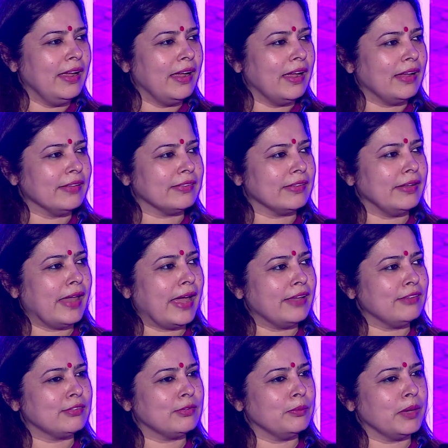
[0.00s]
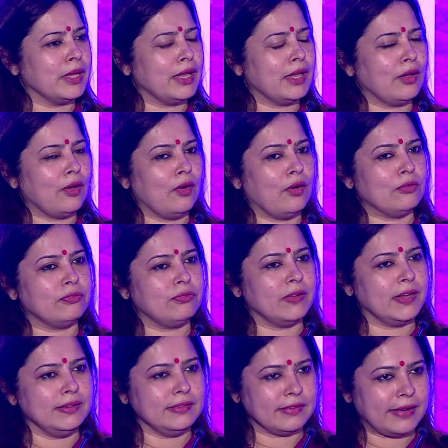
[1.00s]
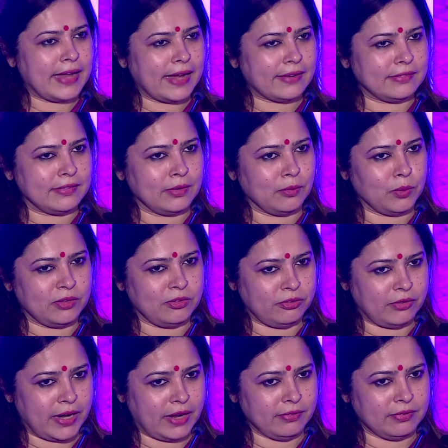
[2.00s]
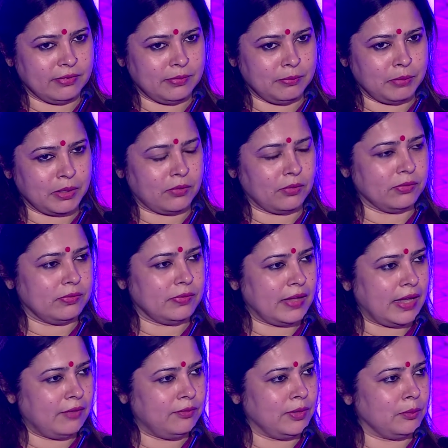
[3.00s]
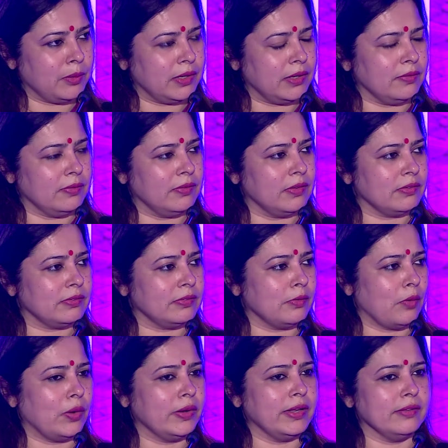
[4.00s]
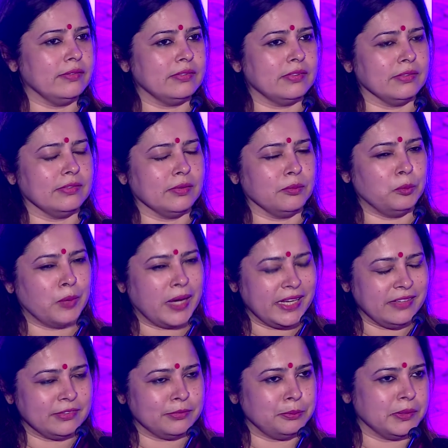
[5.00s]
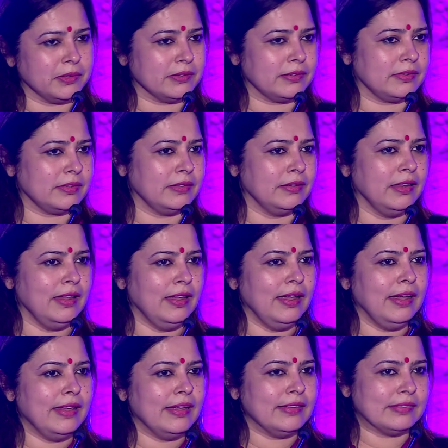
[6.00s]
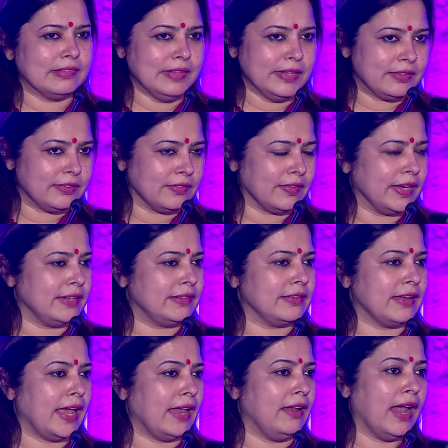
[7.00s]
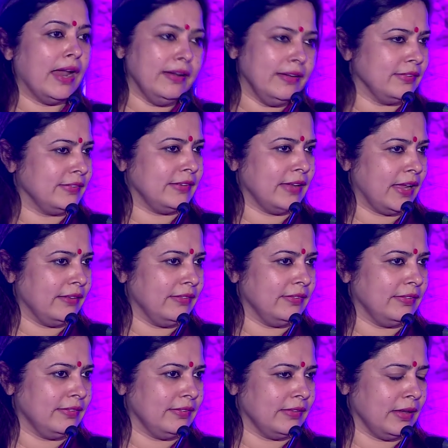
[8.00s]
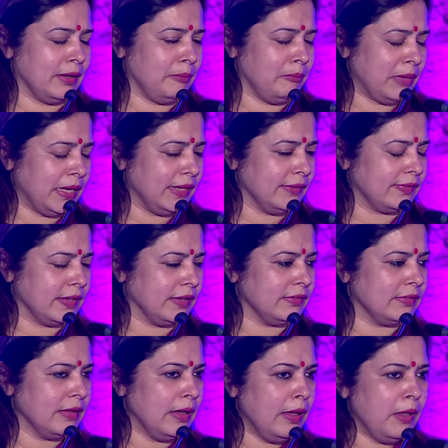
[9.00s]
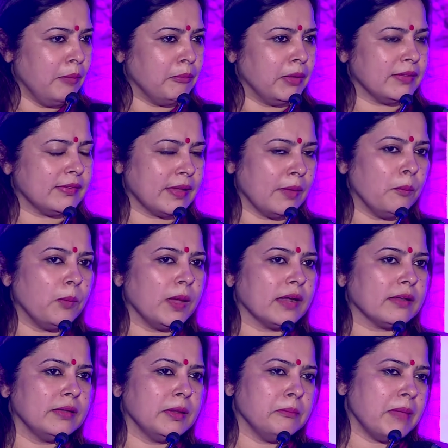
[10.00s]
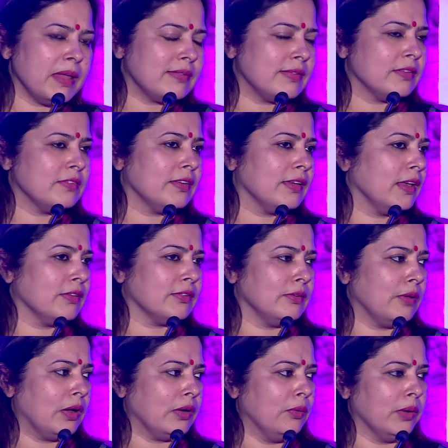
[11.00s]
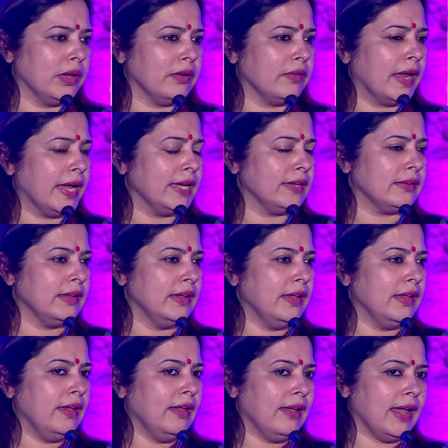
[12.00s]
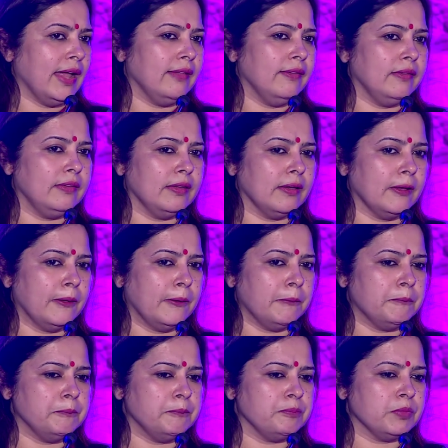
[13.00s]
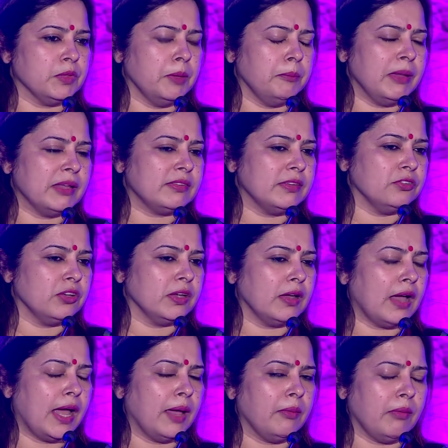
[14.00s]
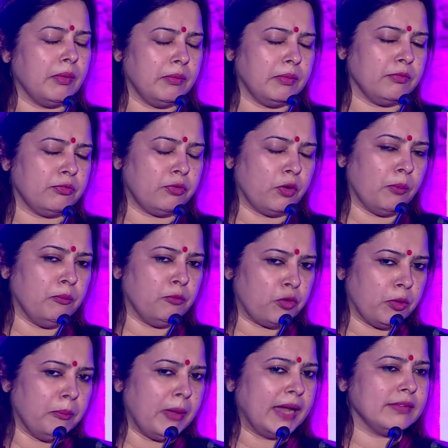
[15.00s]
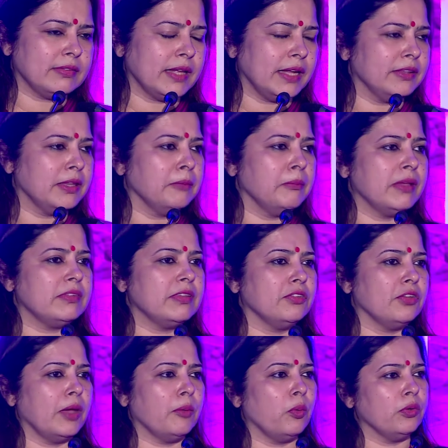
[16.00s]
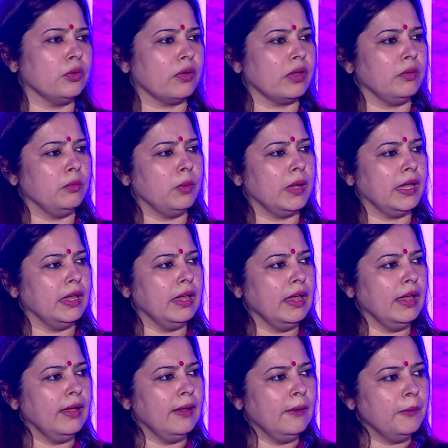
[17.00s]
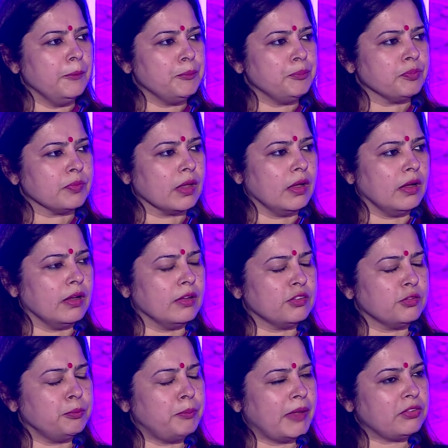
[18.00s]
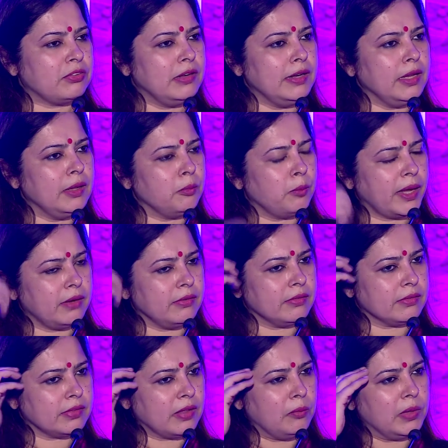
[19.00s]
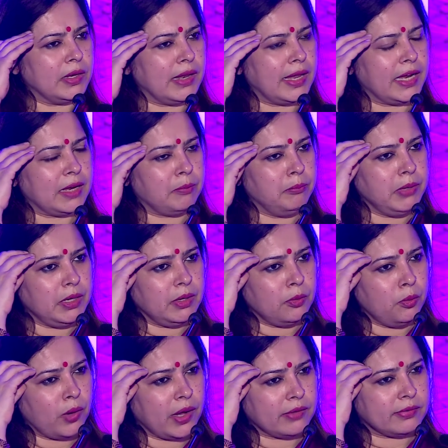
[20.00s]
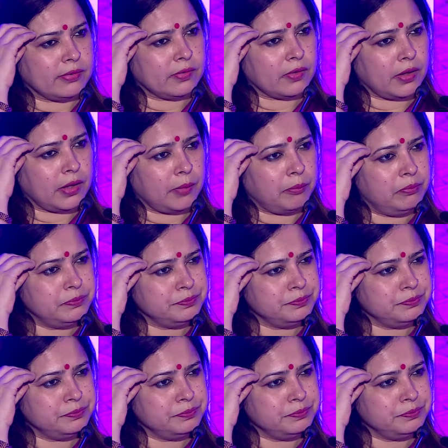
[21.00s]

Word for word: it's a nice way of interacting with friends because everyone in this audience is a wise person, is literate and understands uh, many things, but somewhere the messaging is not going right, and. Uh, the messaging I, uh, from, from my side, the message I want to convey, uh, especially when someone like me who has, uh,